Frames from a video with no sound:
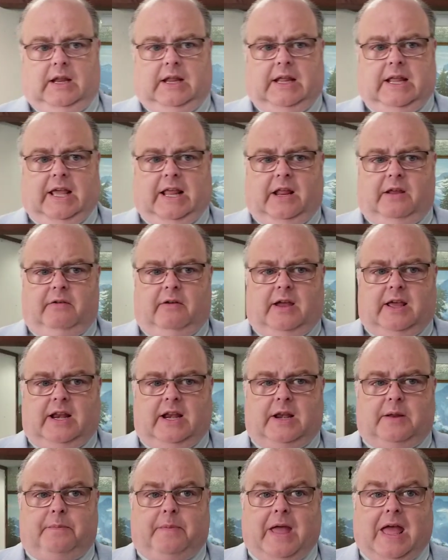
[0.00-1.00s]
getting
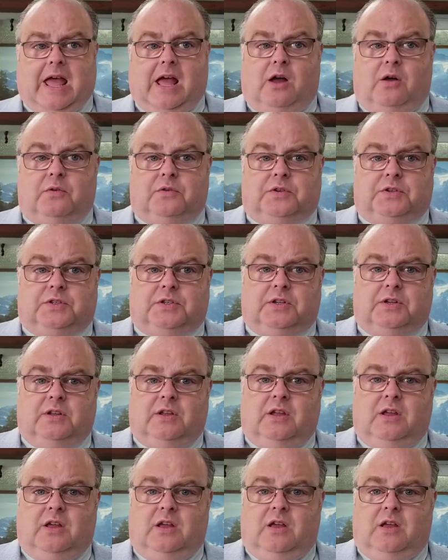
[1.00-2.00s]
ready to pounce
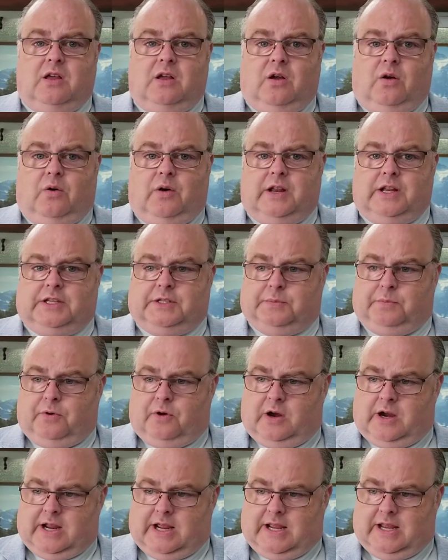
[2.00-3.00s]
on its
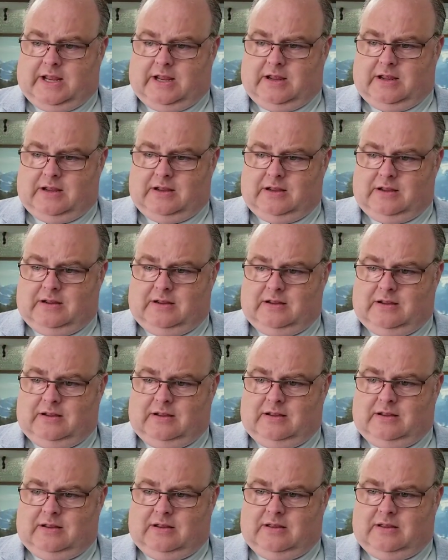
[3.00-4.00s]
prey.
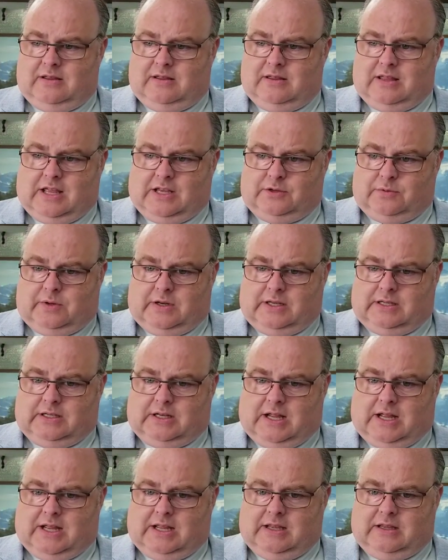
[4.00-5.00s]
That's what it's
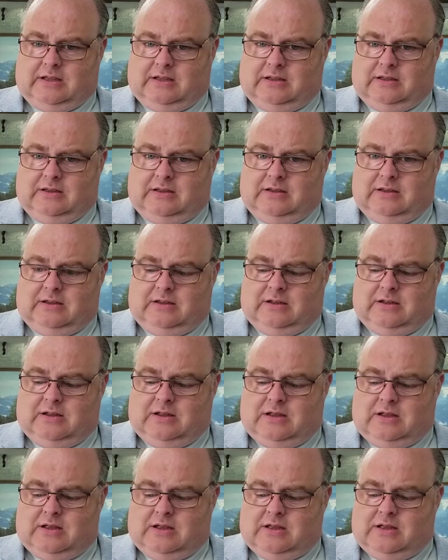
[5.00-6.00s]
like.
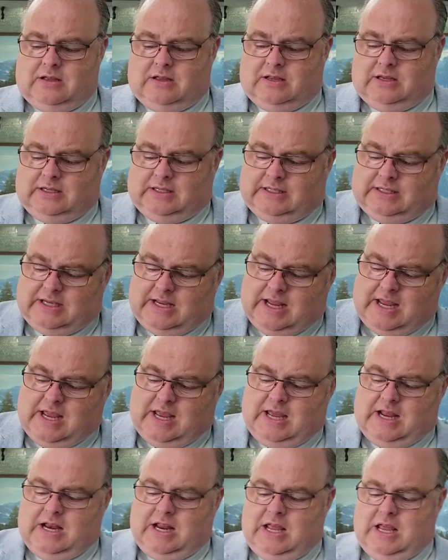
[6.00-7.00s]

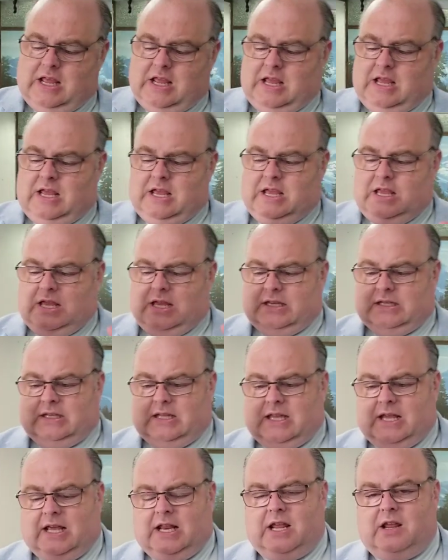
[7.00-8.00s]
Sin is
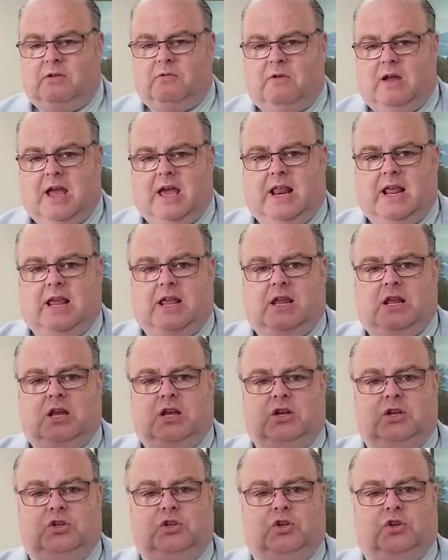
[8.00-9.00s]
getting ready
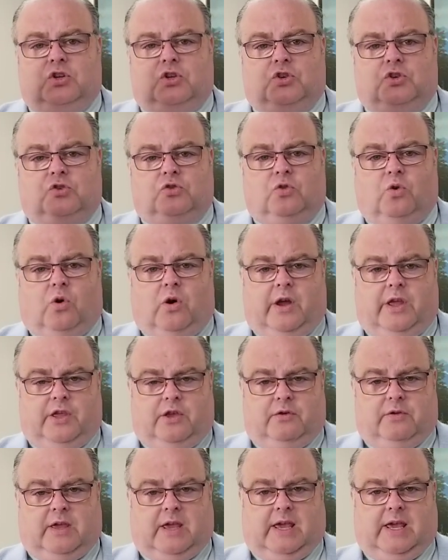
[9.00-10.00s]
to destroy
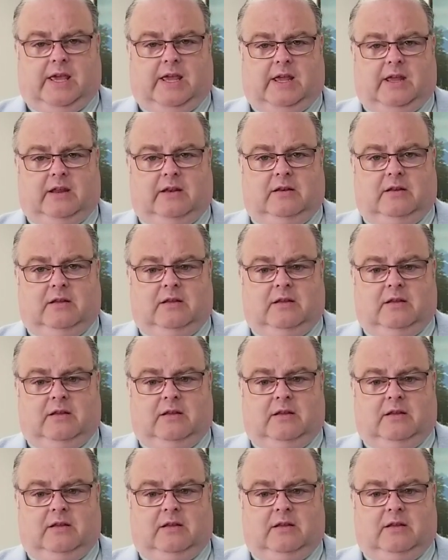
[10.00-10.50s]
you, Cain,